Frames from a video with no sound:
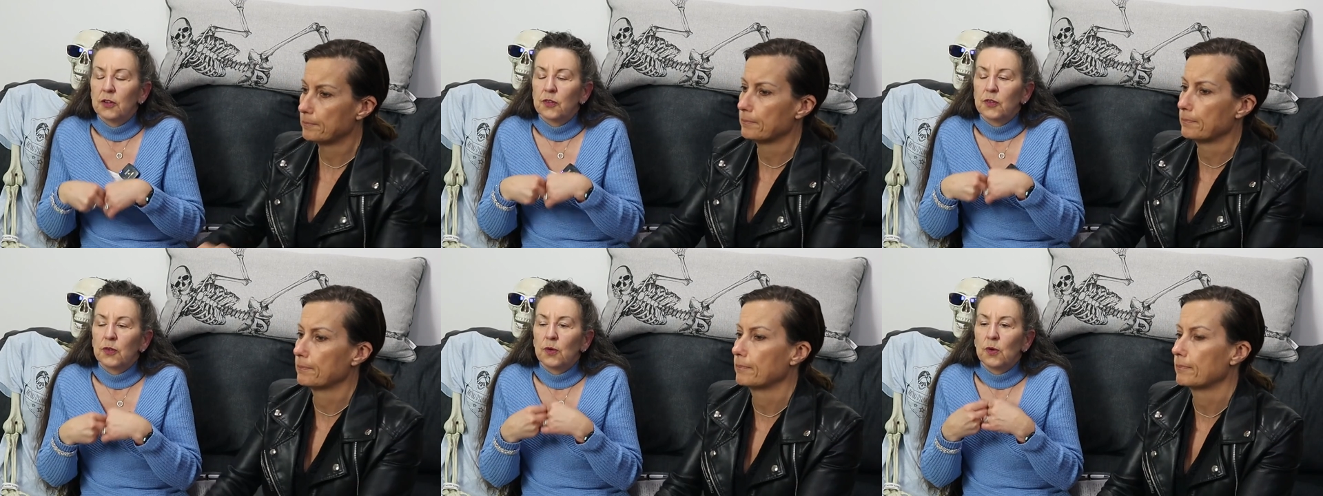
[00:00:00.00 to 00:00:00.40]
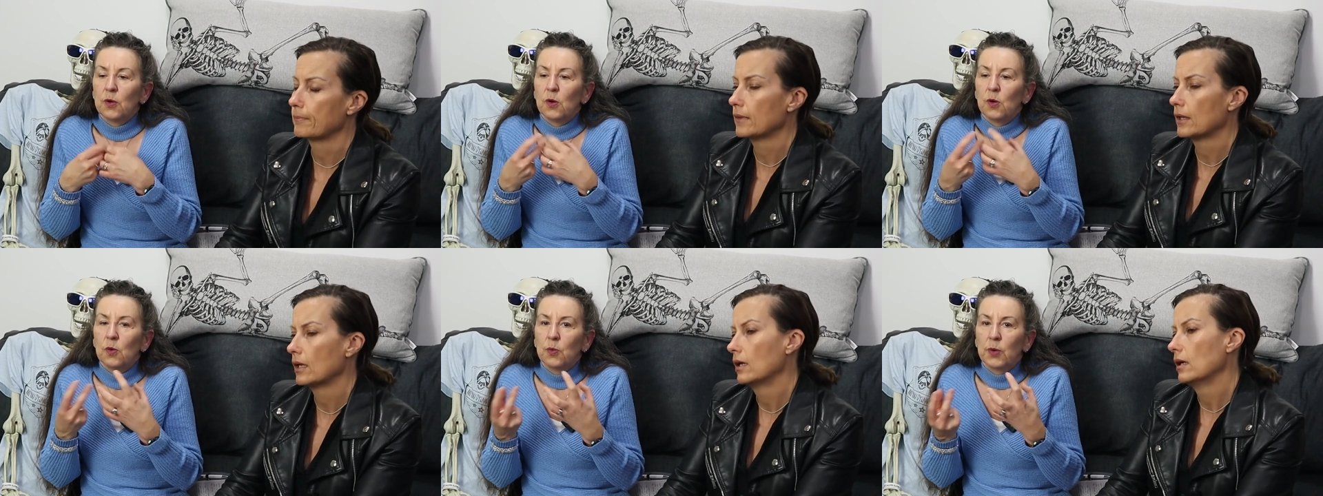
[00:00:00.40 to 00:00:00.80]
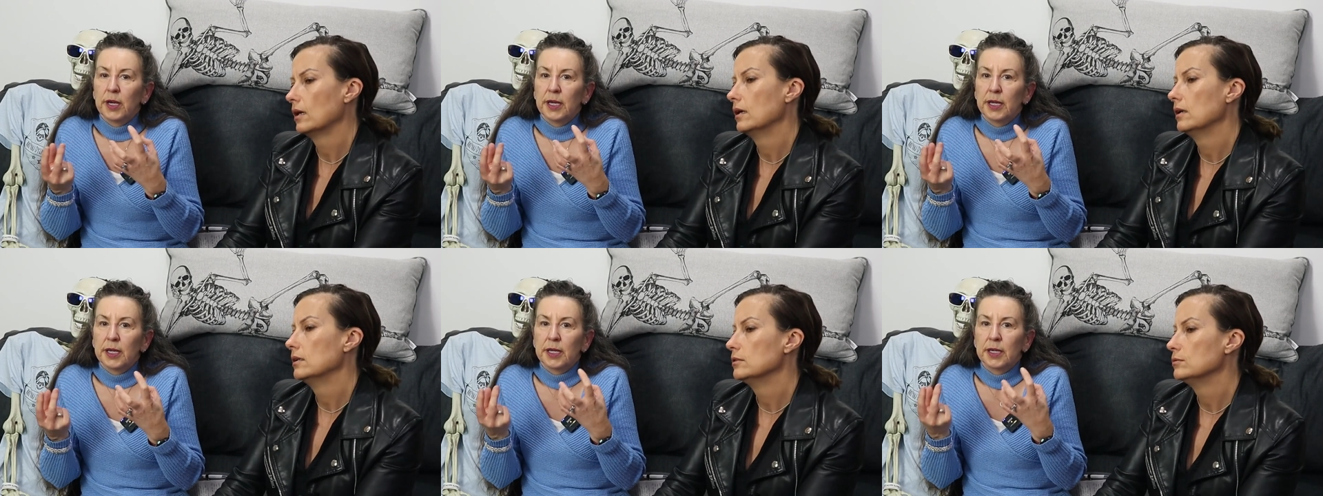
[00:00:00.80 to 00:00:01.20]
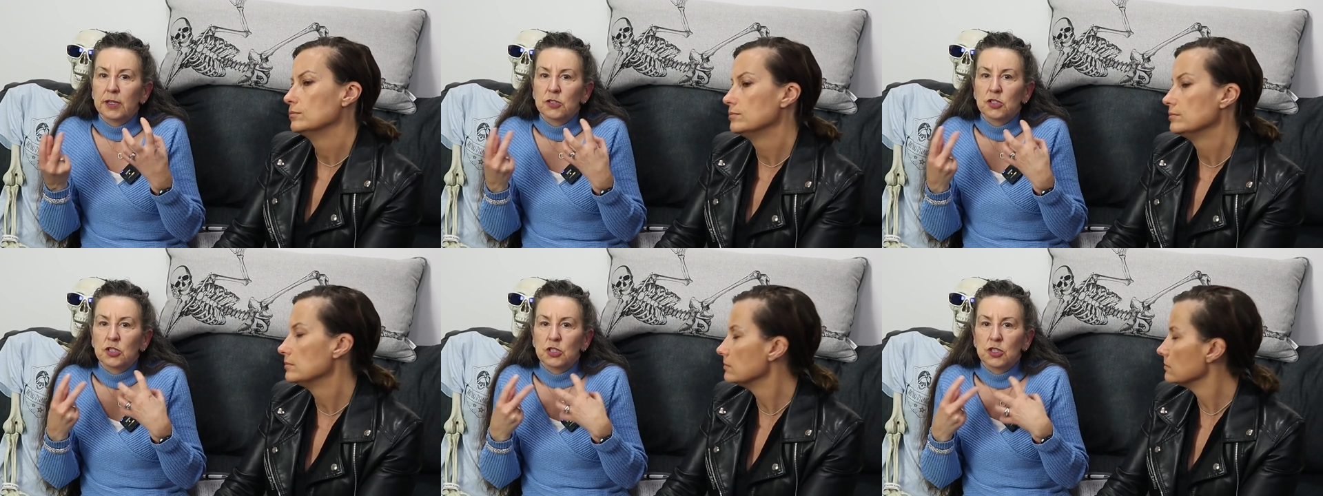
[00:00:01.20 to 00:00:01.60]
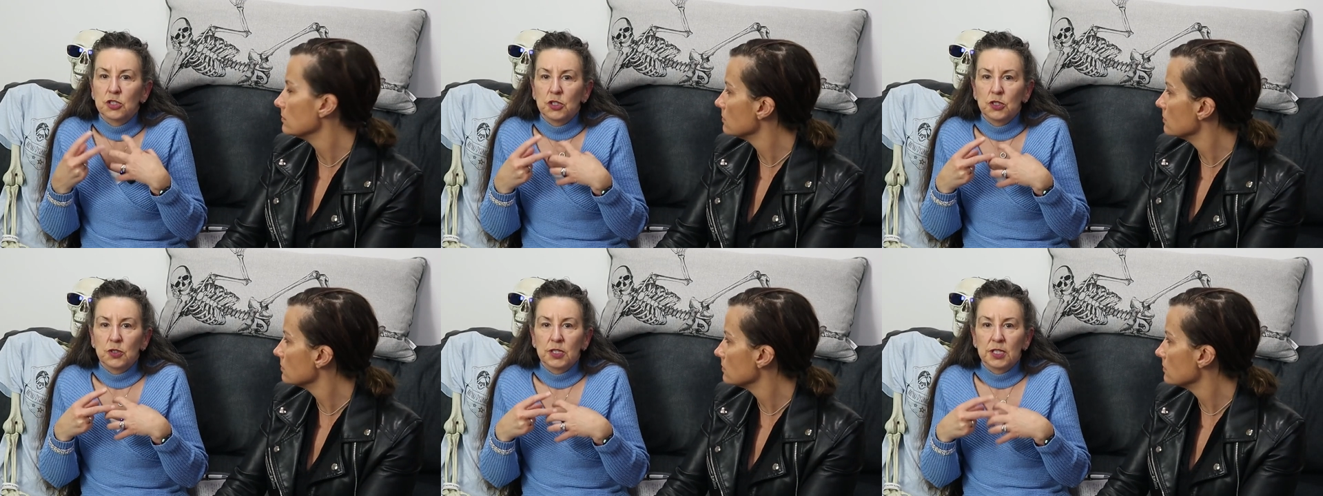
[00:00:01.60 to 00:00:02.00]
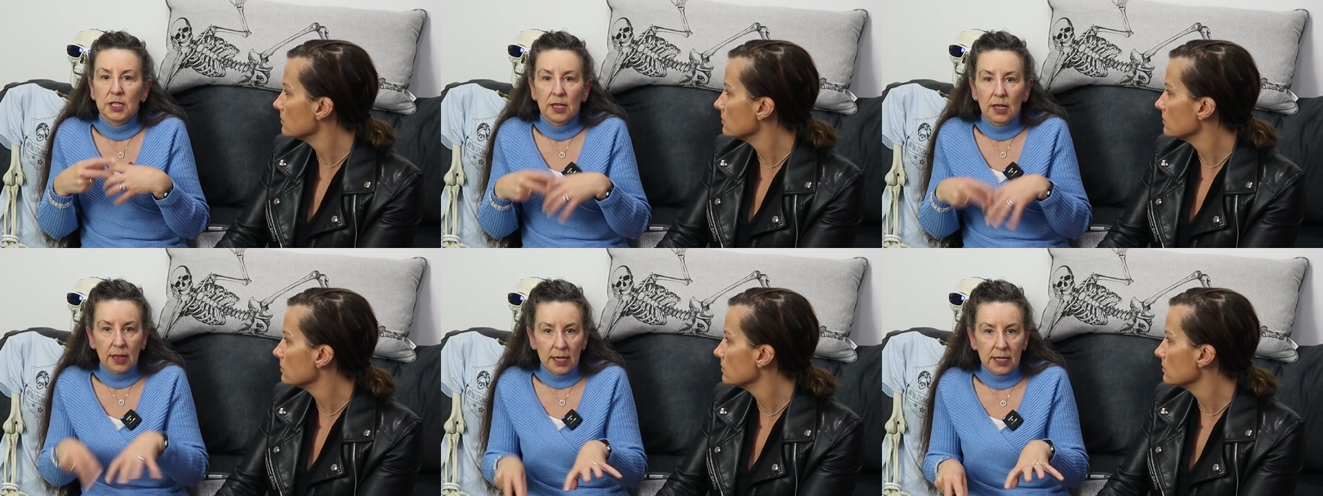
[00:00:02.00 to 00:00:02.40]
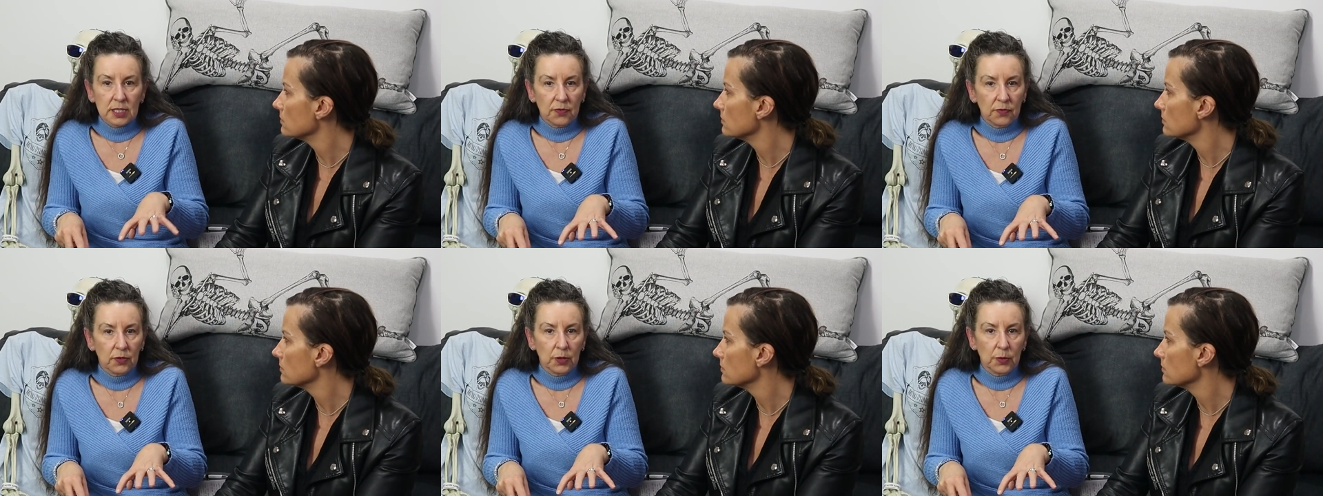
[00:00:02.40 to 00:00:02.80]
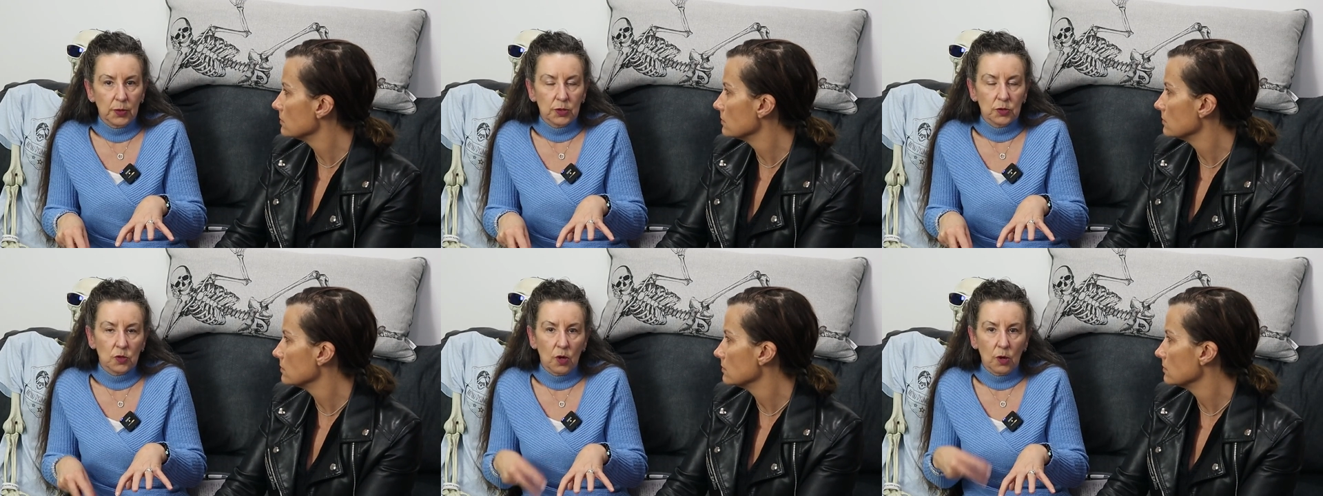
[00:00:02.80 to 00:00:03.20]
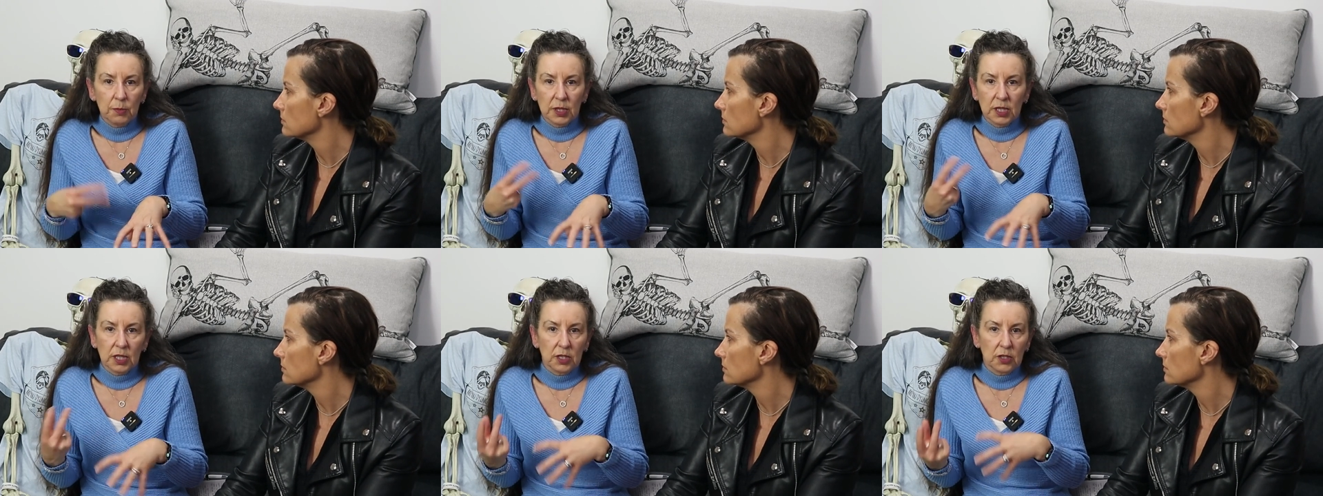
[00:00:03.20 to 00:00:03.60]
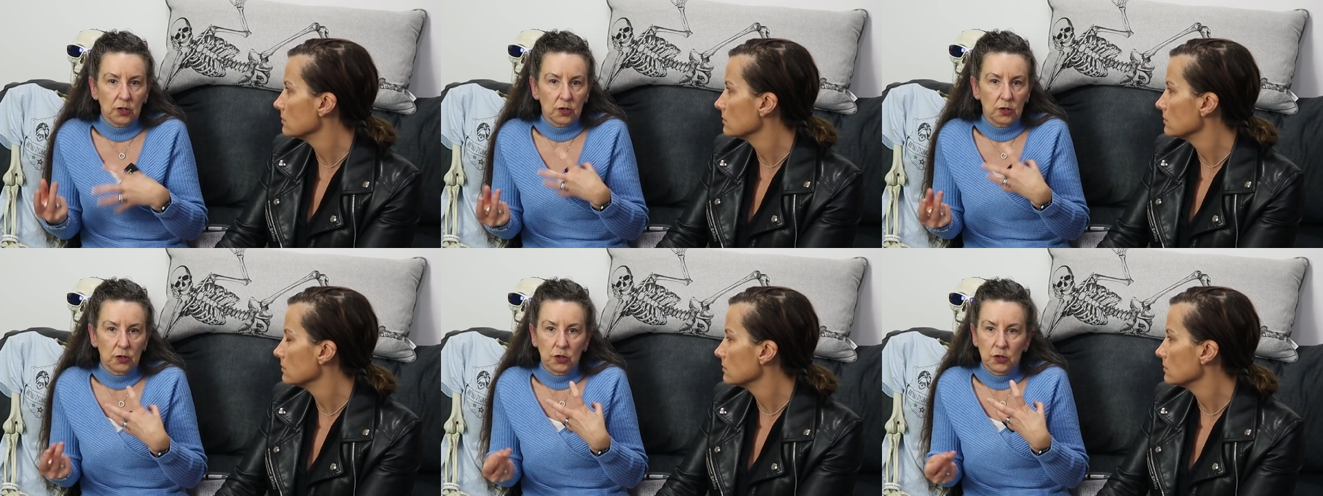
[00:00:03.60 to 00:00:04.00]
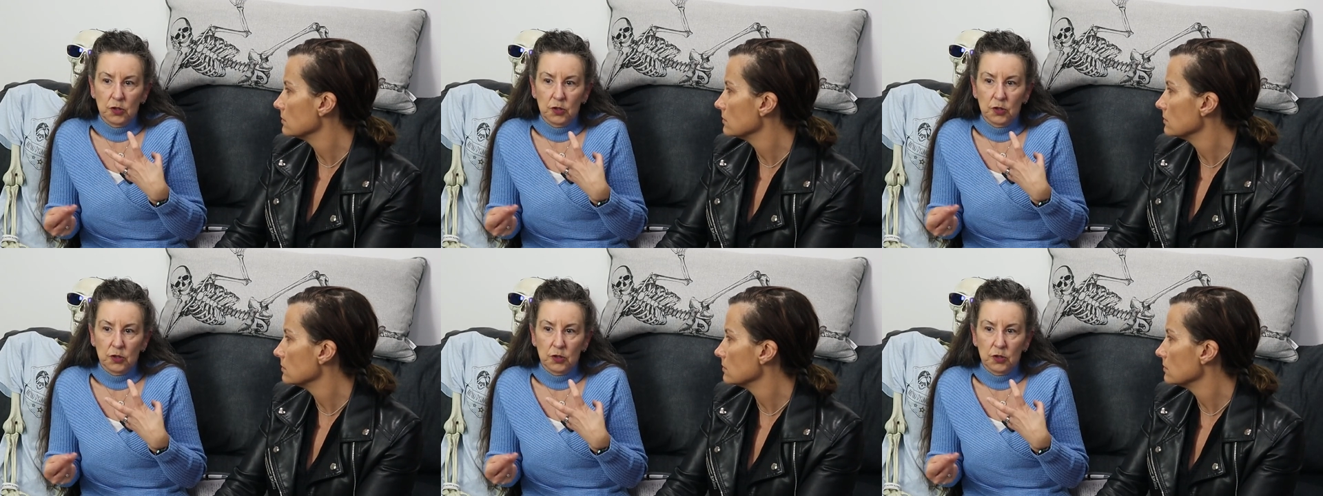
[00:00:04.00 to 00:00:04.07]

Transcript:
Speaker 1: So we're just using less fluid. Normally you could